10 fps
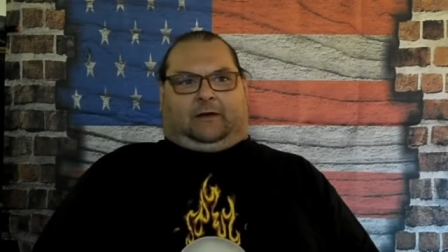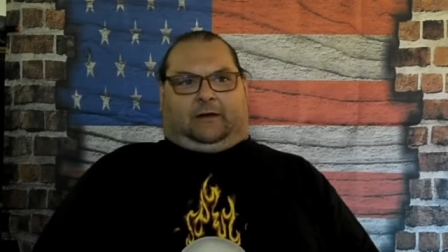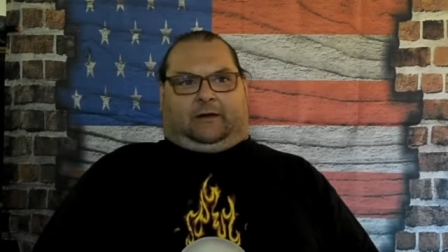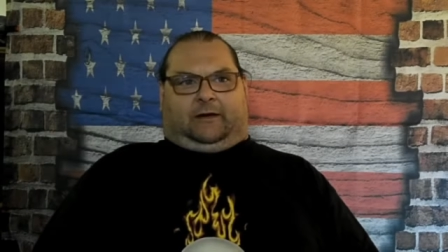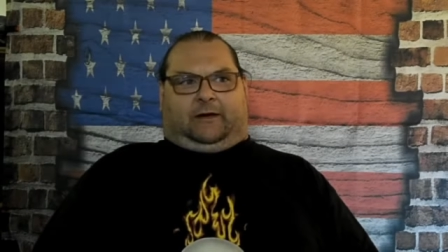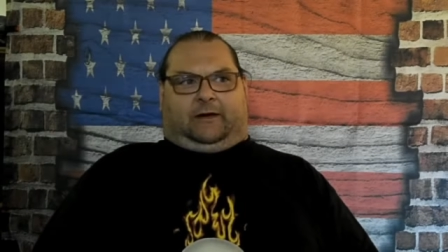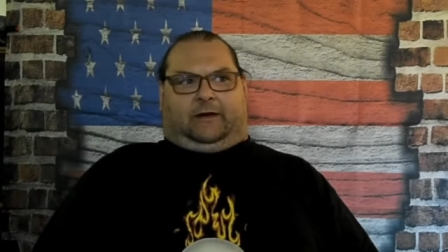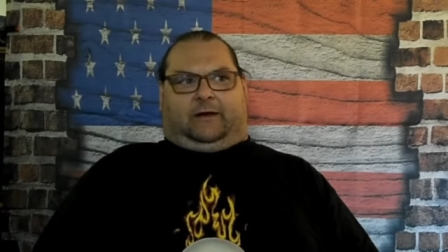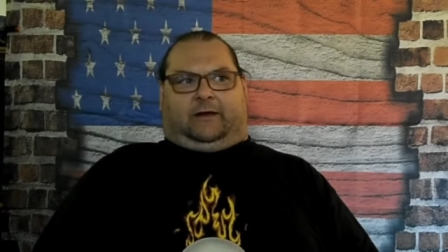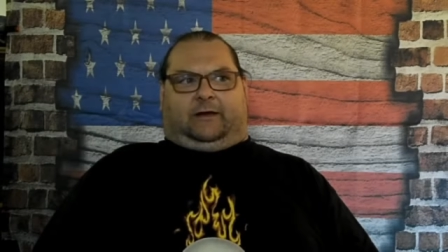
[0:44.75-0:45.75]
And
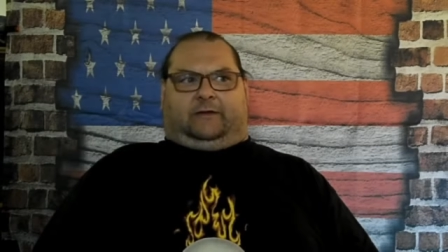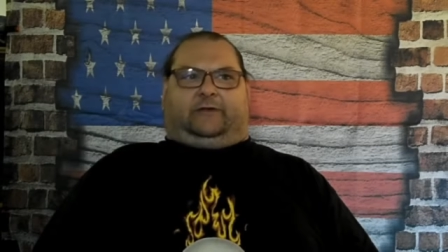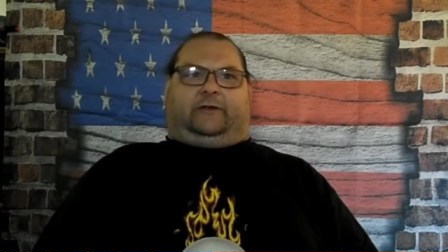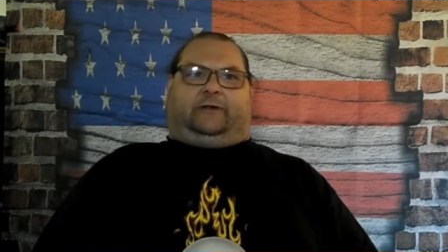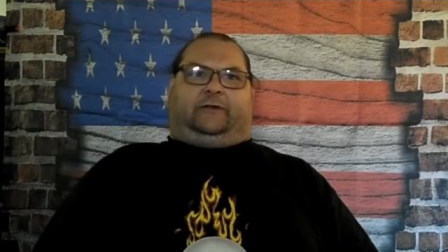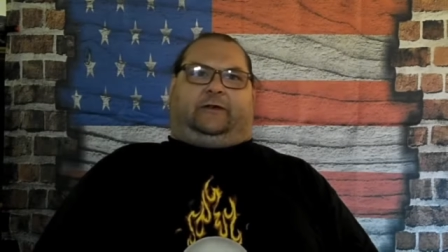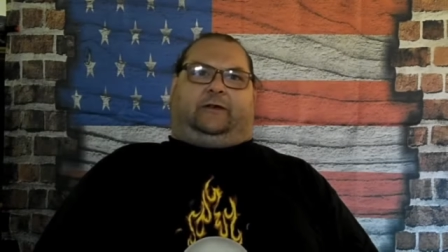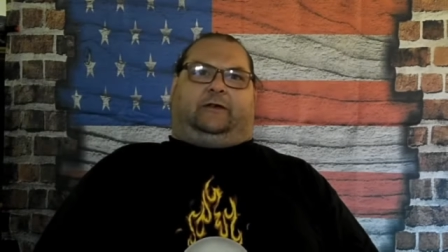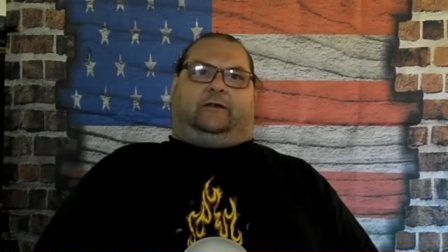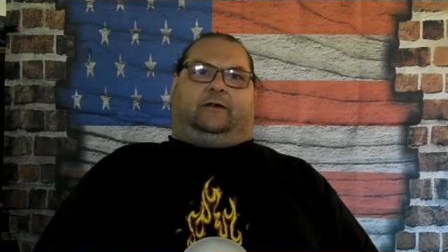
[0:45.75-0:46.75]
he and
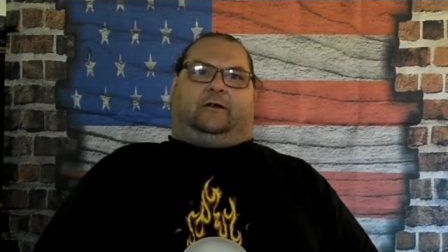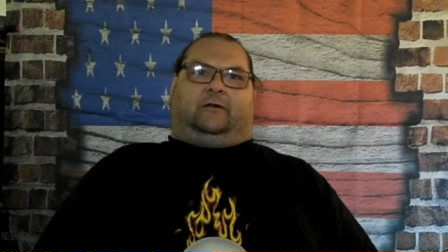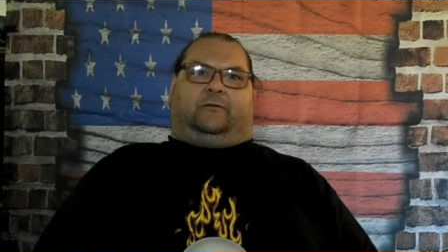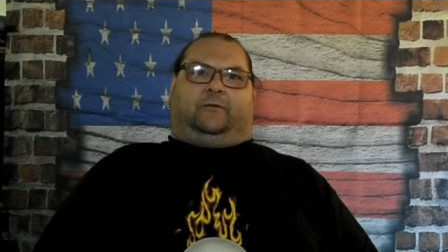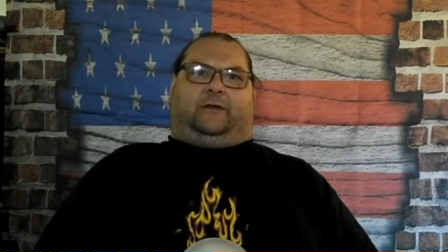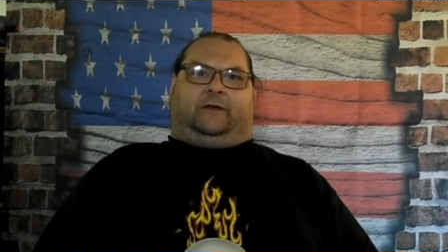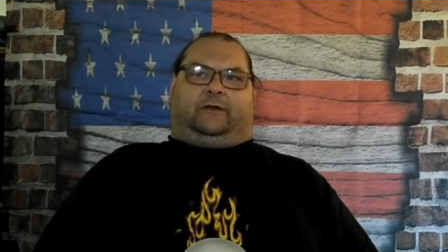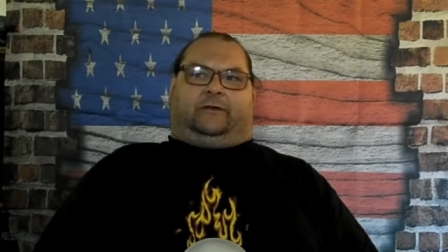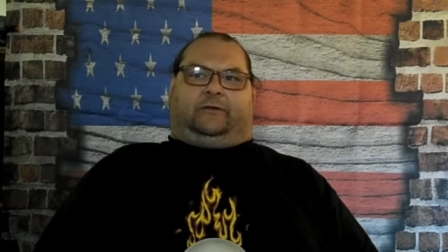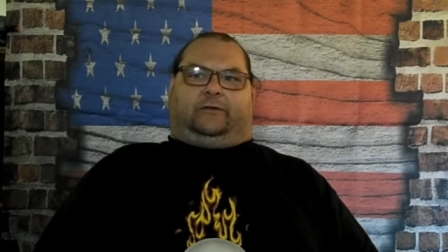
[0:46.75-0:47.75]
16 of
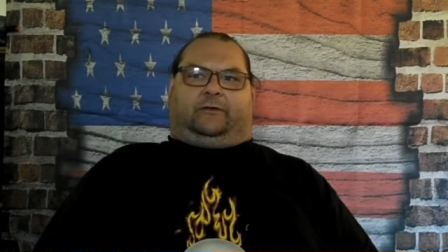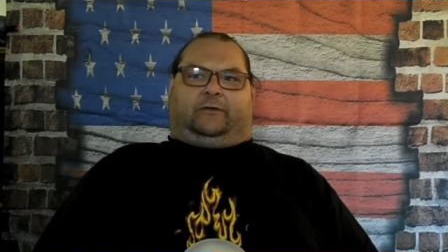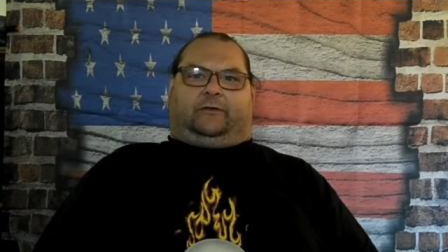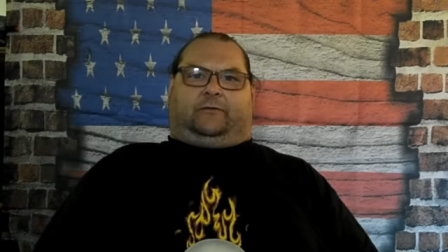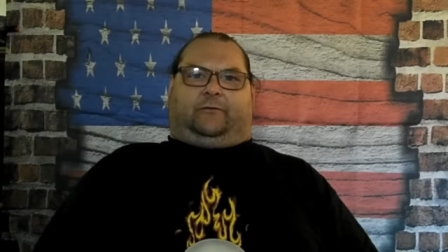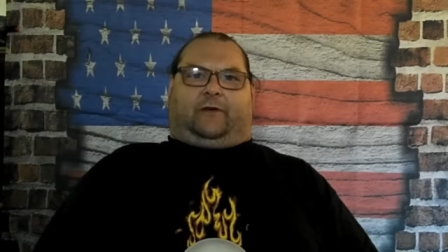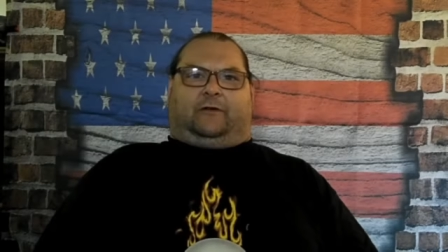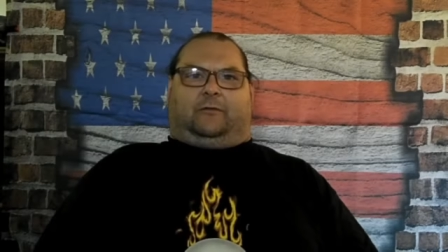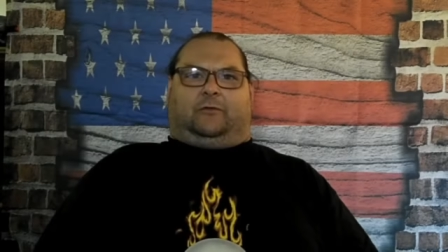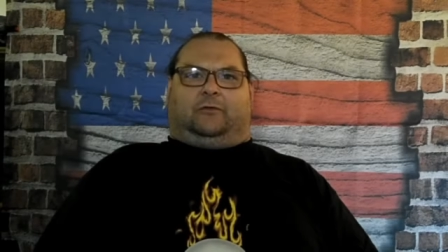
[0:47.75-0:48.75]
his
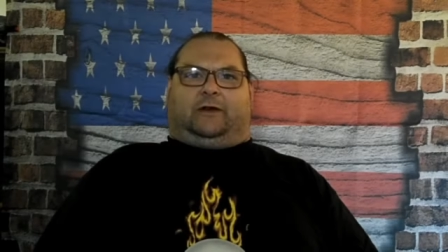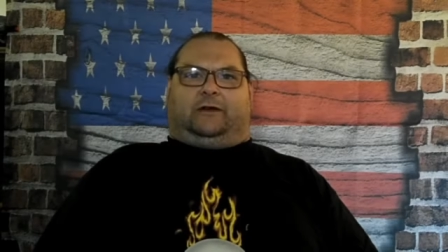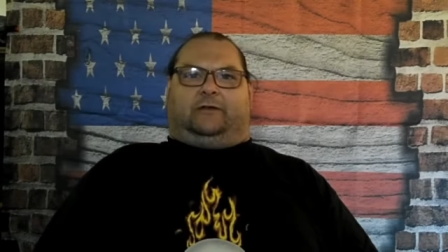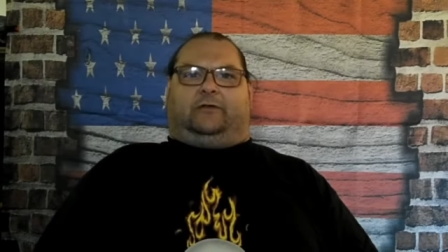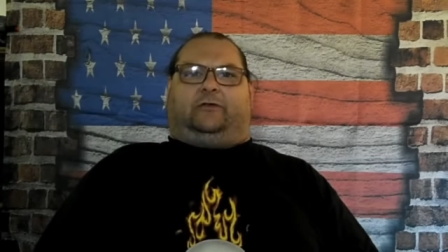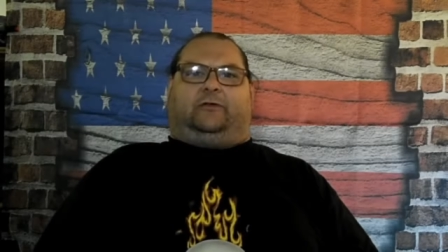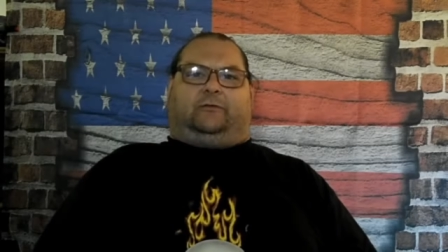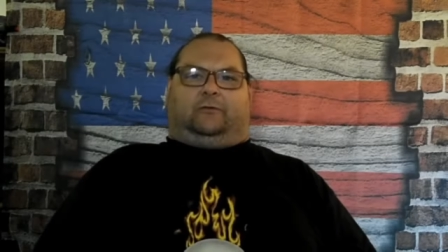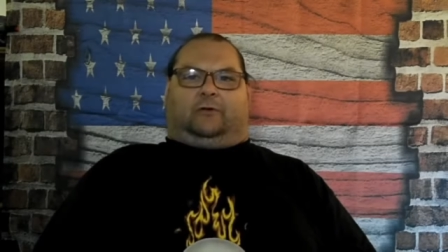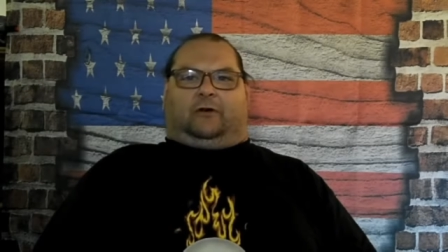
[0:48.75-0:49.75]
fellow Marines
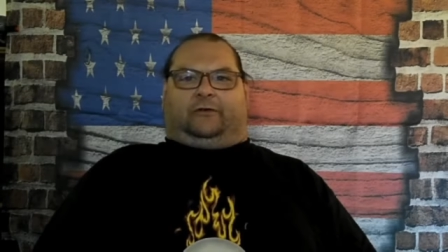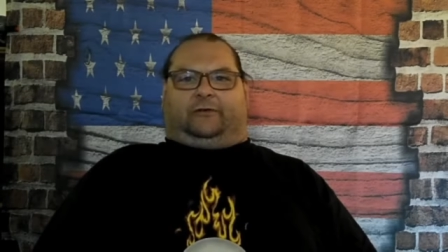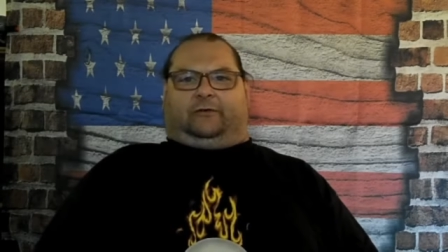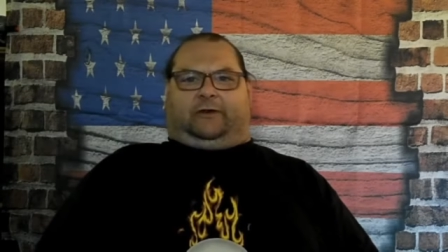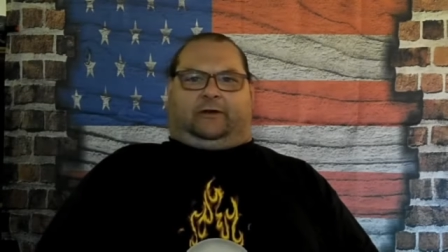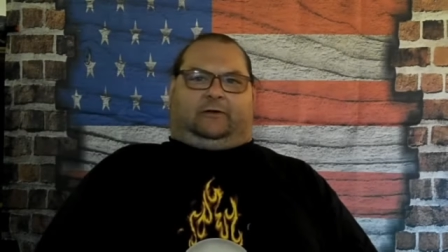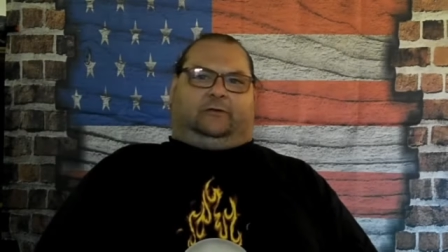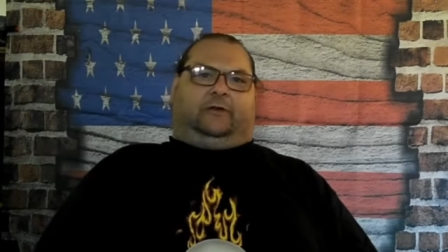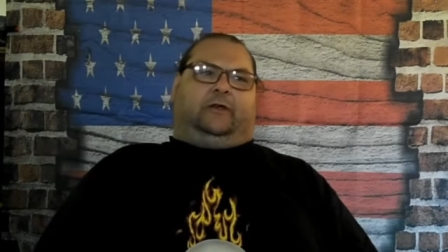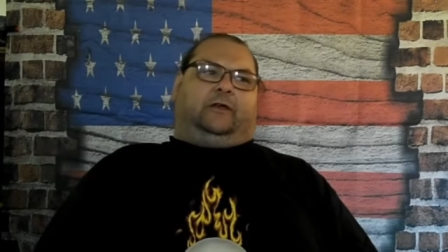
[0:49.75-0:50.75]
were also killed.